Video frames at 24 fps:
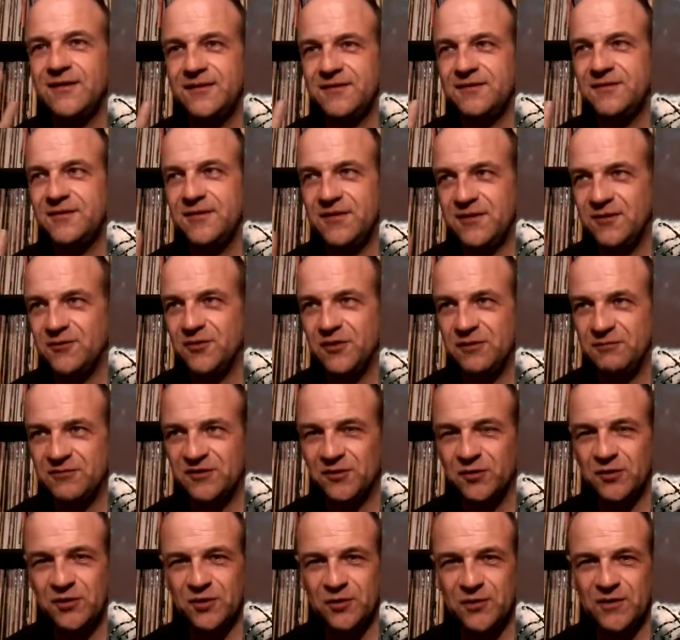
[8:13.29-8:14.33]
He creeps
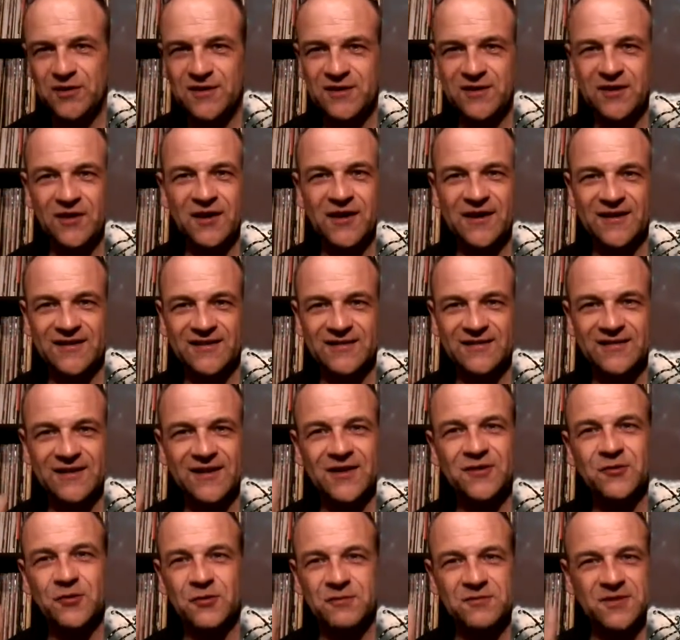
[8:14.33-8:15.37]
on you in the night and
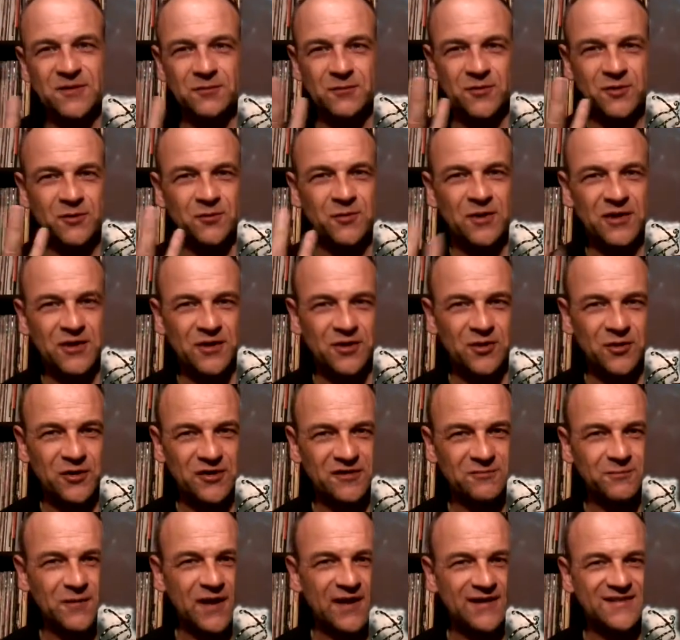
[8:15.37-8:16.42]
creeps up you when you're not
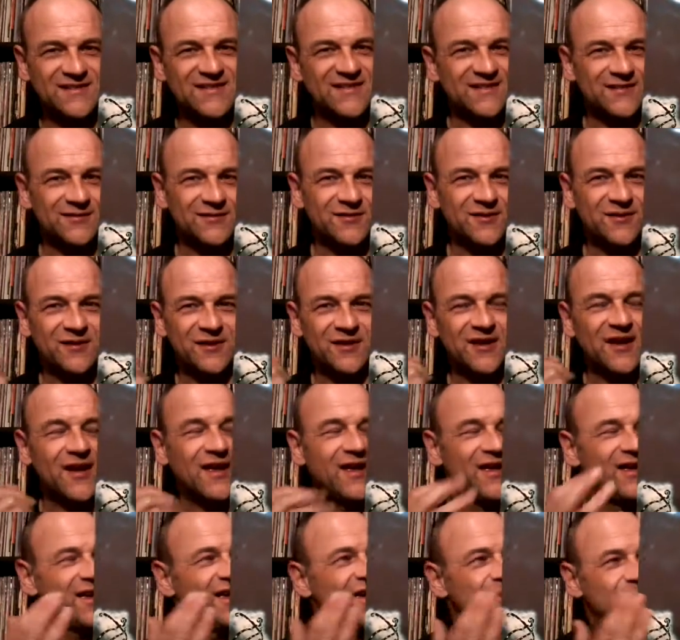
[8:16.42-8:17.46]
expecting.
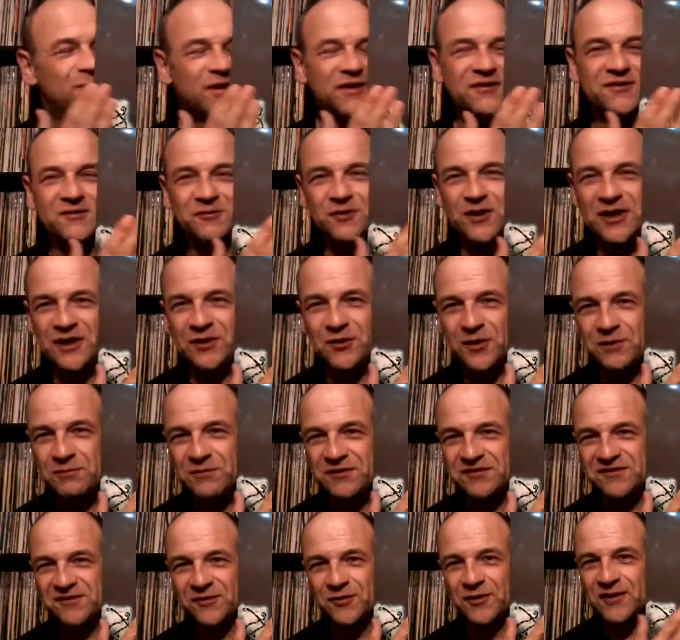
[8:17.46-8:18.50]
But it's a really creepy
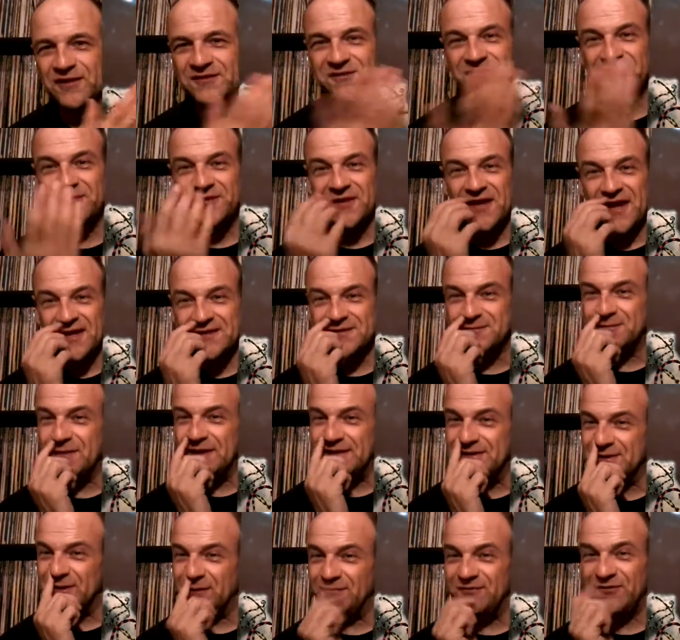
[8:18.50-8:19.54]
song, and for that to be
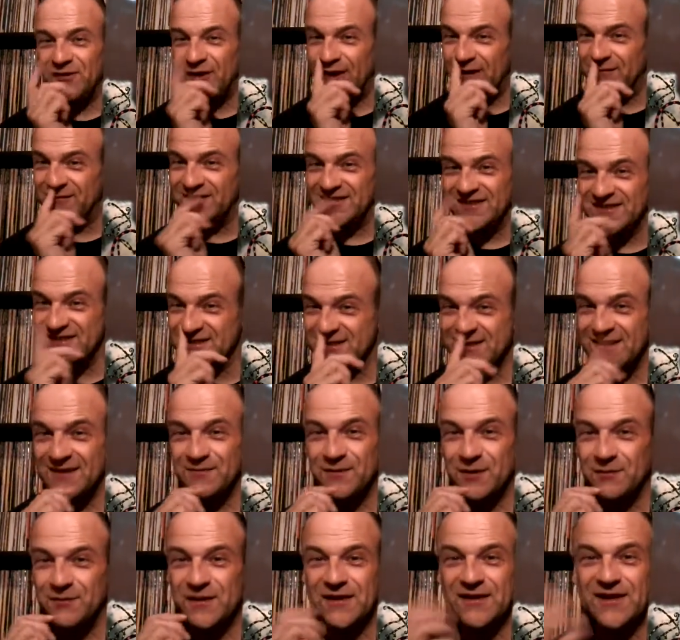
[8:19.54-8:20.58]
top 5 at the time,
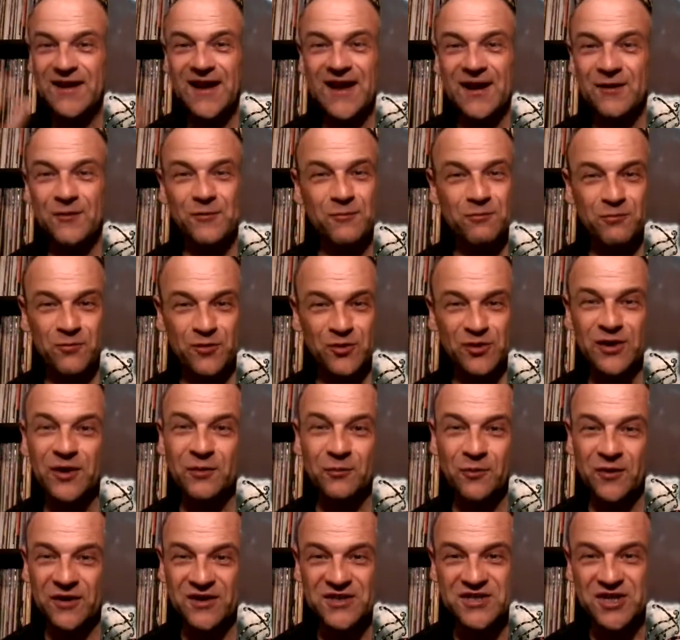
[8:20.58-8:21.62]
I mean, how
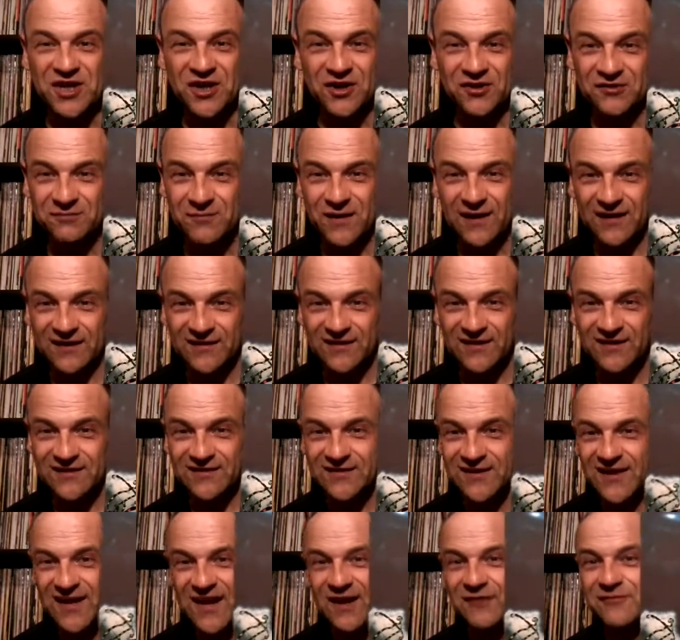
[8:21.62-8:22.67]
brilliant were the charts back then?
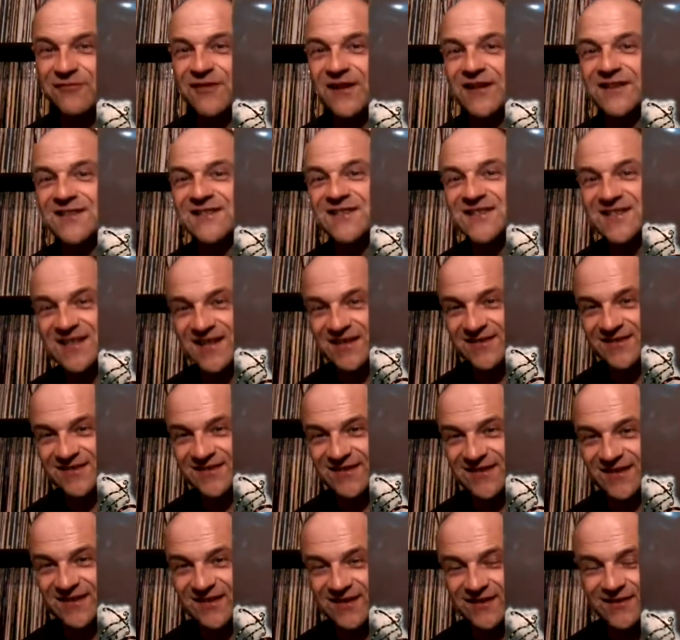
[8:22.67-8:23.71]
How
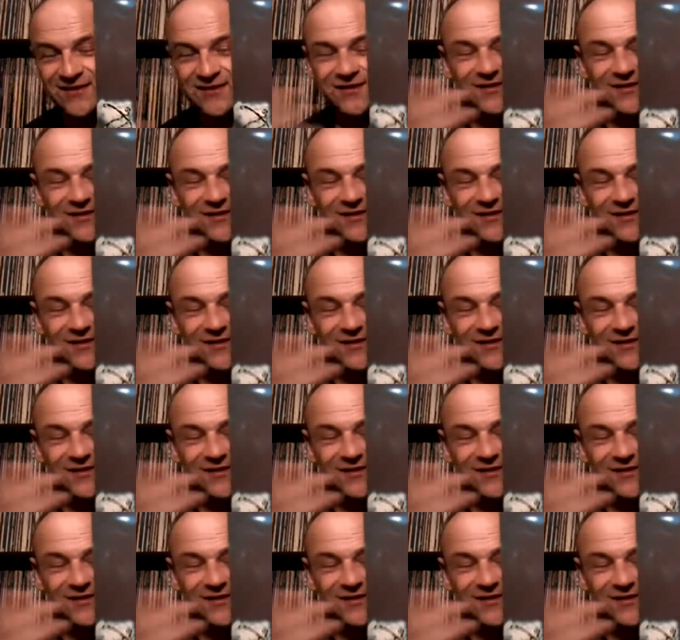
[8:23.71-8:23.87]
fantastic!